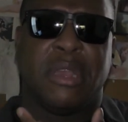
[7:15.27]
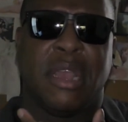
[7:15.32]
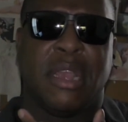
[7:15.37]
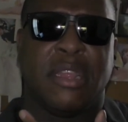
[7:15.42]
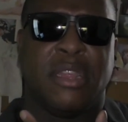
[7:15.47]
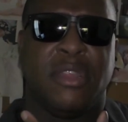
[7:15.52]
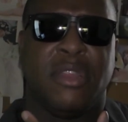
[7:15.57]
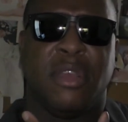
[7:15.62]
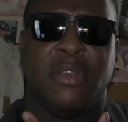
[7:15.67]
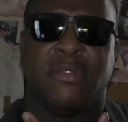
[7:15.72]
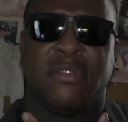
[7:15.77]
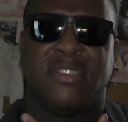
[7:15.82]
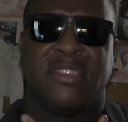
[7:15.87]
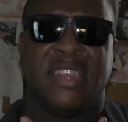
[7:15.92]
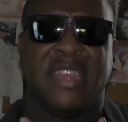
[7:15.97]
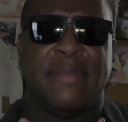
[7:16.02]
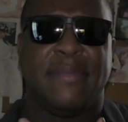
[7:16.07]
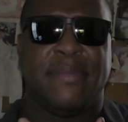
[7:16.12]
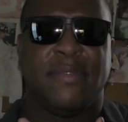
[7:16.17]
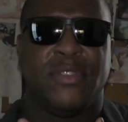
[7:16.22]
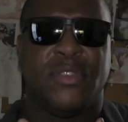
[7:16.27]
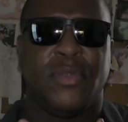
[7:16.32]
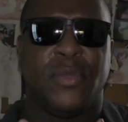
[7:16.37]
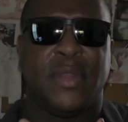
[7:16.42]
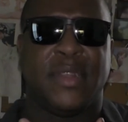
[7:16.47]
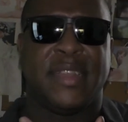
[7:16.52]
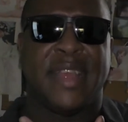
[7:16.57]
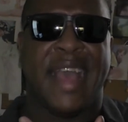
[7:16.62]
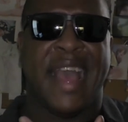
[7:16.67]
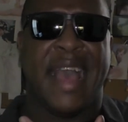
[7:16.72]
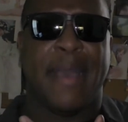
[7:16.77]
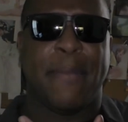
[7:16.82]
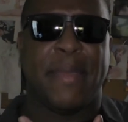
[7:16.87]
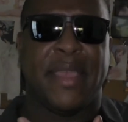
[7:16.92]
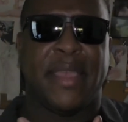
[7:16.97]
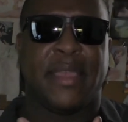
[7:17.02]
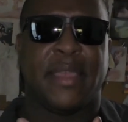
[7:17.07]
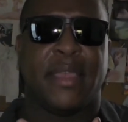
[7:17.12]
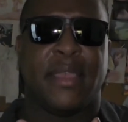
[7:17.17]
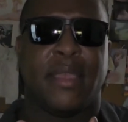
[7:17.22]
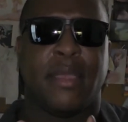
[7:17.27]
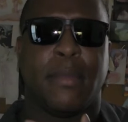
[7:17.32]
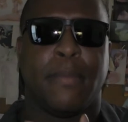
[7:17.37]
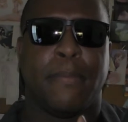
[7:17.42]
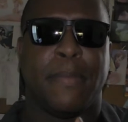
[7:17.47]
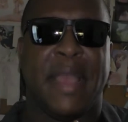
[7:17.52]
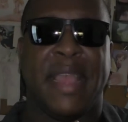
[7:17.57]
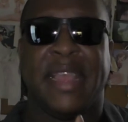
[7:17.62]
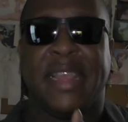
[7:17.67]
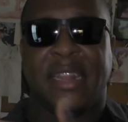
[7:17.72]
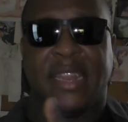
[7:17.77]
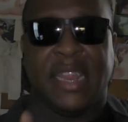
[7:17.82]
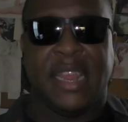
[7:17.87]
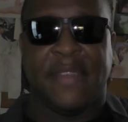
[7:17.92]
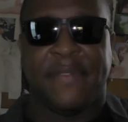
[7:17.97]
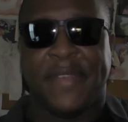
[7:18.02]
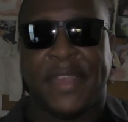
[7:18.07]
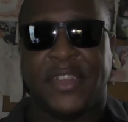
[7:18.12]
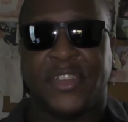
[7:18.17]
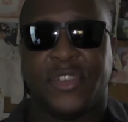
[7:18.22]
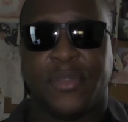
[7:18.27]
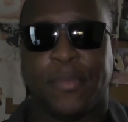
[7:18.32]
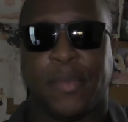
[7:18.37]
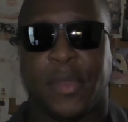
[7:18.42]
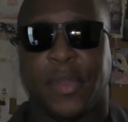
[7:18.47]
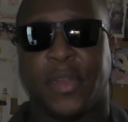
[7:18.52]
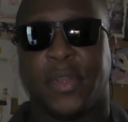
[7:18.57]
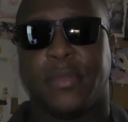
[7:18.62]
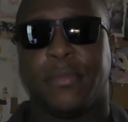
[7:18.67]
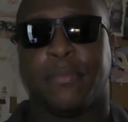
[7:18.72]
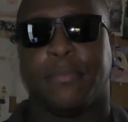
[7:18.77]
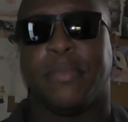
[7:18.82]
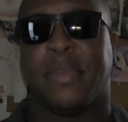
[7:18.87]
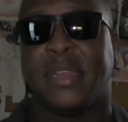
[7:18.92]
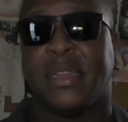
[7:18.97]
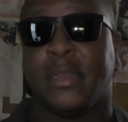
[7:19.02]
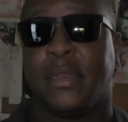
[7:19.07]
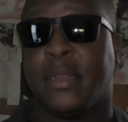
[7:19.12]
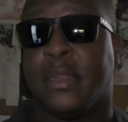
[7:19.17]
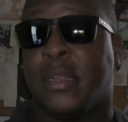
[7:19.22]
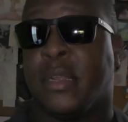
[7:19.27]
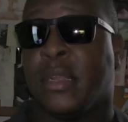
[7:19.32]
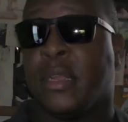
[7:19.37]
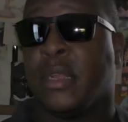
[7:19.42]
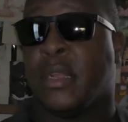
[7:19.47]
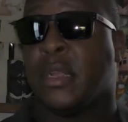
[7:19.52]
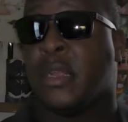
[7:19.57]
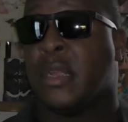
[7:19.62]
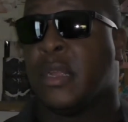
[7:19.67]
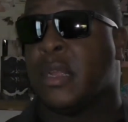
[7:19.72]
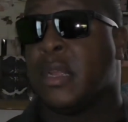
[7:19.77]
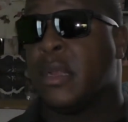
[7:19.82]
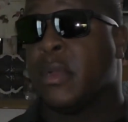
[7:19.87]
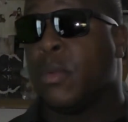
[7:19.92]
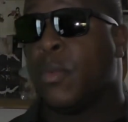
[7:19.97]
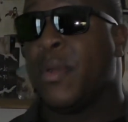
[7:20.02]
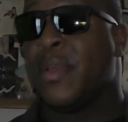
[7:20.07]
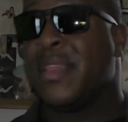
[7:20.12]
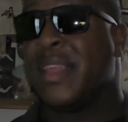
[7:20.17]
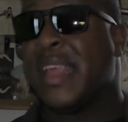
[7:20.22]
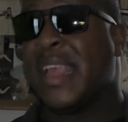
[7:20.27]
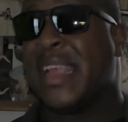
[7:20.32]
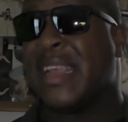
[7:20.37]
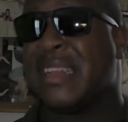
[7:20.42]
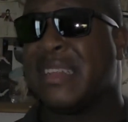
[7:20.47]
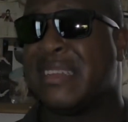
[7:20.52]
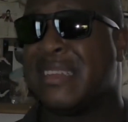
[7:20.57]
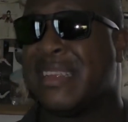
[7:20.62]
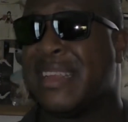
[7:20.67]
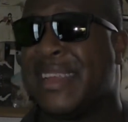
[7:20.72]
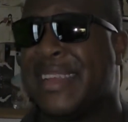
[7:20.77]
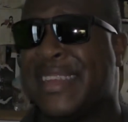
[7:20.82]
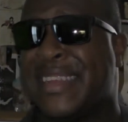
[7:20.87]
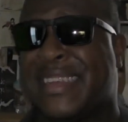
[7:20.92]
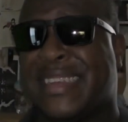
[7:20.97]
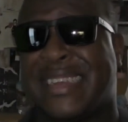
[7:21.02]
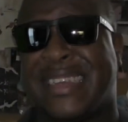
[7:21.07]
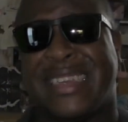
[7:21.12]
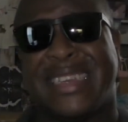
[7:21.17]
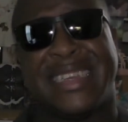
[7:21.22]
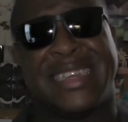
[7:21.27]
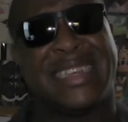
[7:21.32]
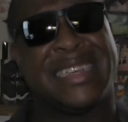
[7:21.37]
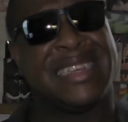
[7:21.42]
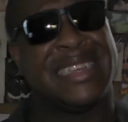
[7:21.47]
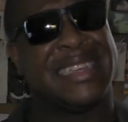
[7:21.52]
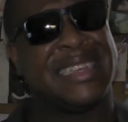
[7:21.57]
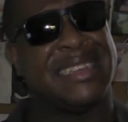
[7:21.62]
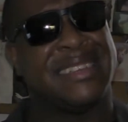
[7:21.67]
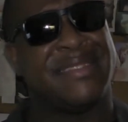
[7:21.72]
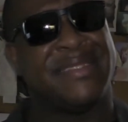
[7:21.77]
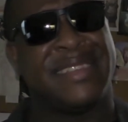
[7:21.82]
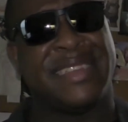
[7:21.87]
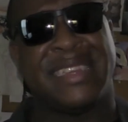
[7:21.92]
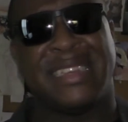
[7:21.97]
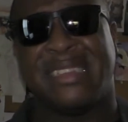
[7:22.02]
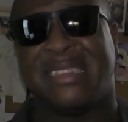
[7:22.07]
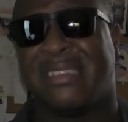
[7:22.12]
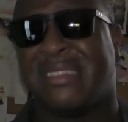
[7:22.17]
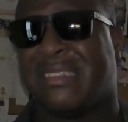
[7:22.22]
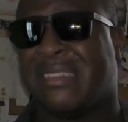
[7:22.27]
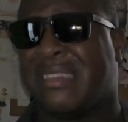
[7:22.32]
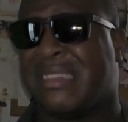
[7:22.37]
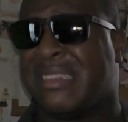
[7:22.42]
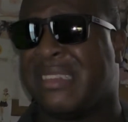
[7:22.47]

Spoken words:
you don't seem too atomic, but I get the Avenger part. But one thing I'm going to tell you, well,